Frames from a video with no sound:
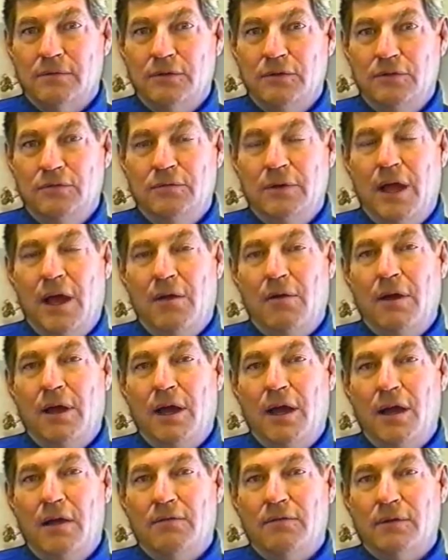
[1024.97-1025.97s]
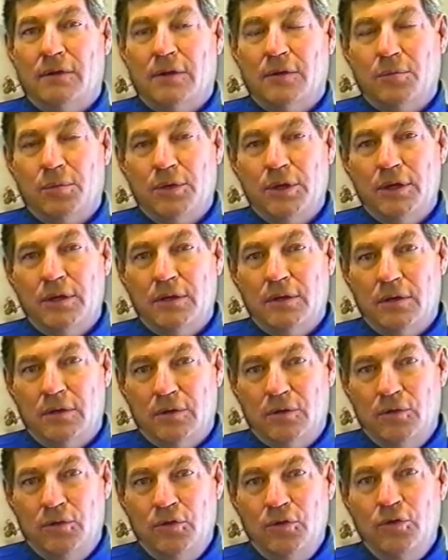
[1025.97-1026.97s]
You now have a complete
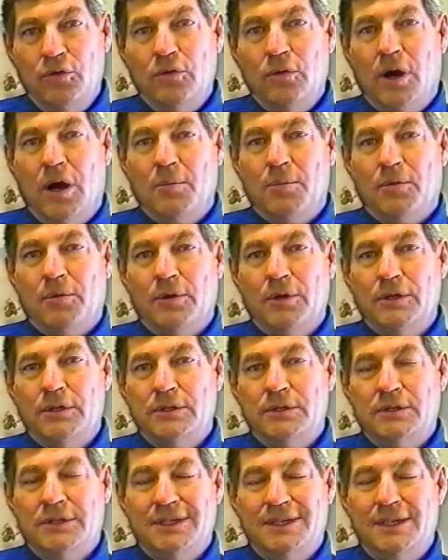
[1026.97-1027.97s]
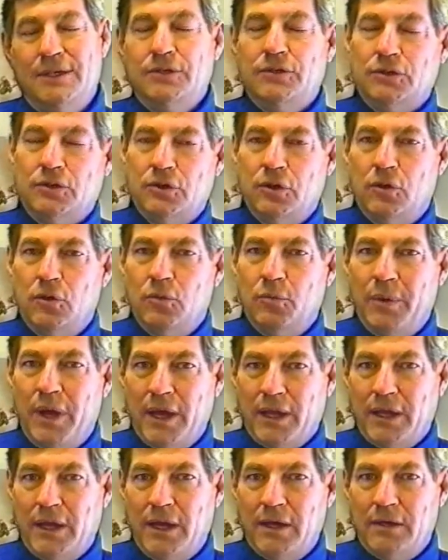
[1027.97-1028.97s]
new operation to get your gold
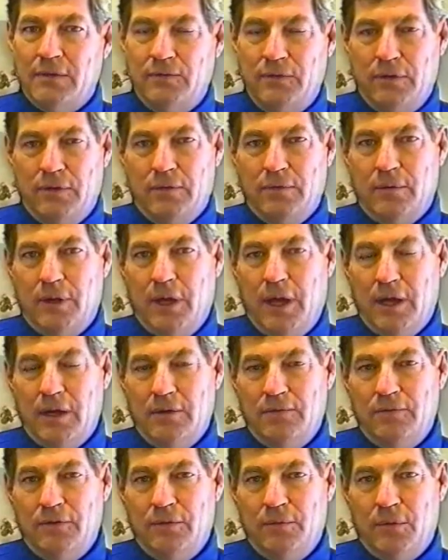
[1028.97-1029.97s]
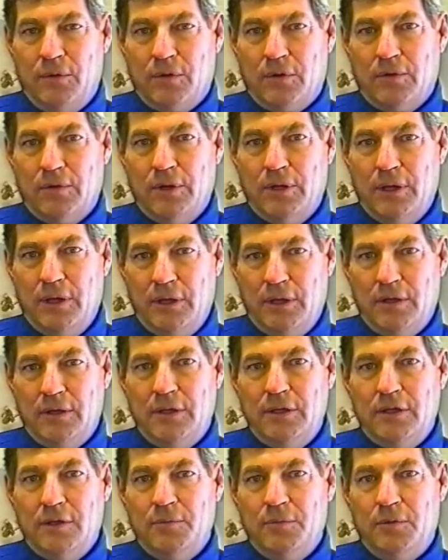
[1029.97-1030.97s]
back out of your mercury and
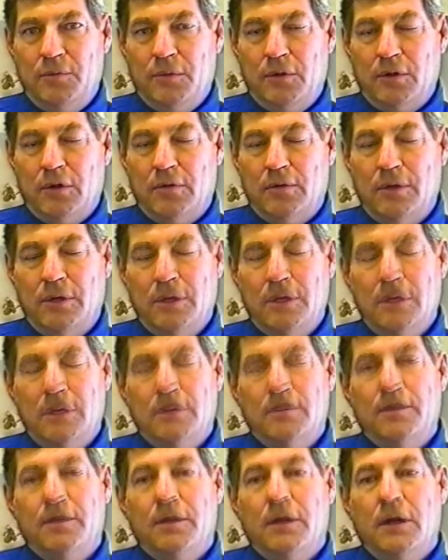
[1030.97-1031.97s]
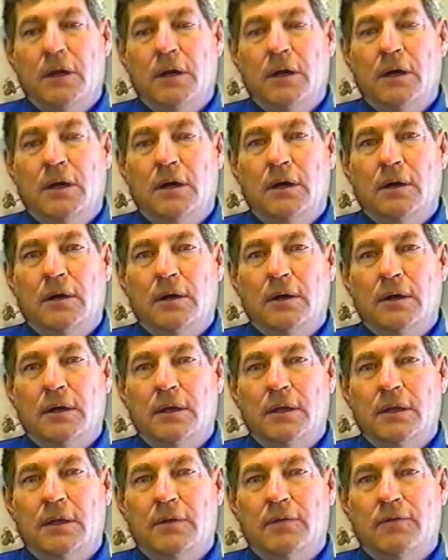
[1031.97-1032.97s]
clean up your mercury again.
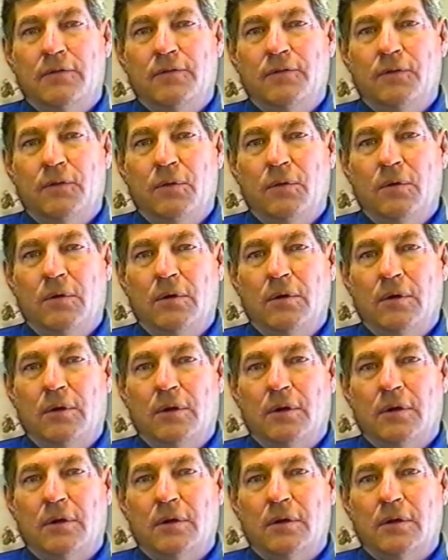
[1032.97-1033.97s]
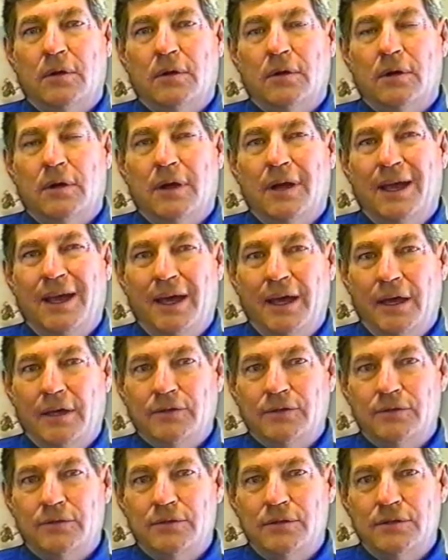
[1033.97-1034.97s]
For
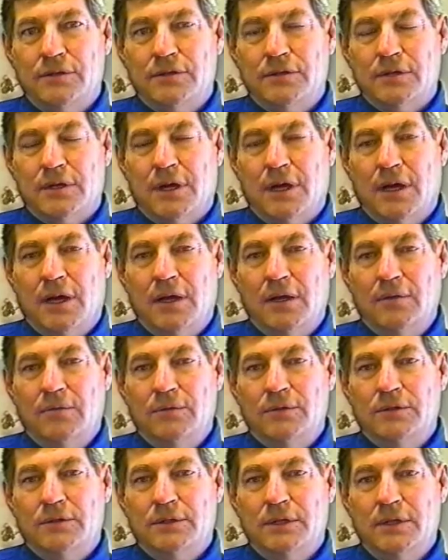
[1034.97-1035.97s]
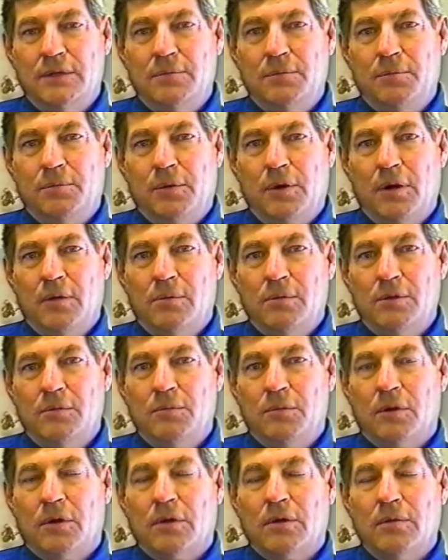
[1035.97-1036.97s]
hazardness, I would say probably
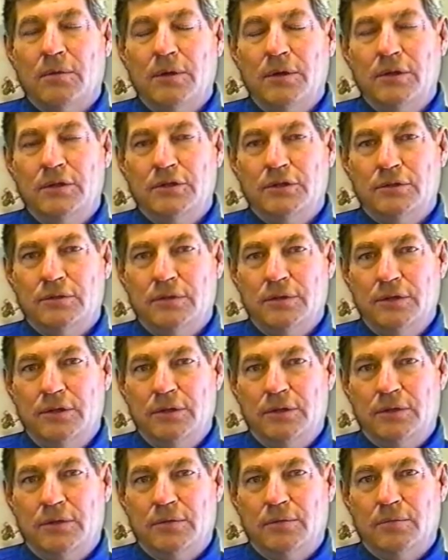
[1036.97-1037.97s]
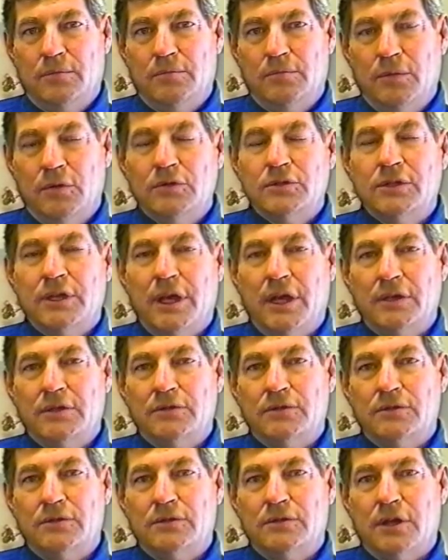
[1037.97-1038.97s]
mercury is your most
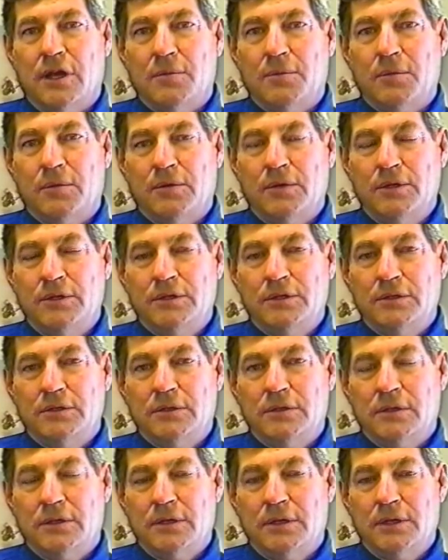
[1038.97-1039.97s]
hazardous operation.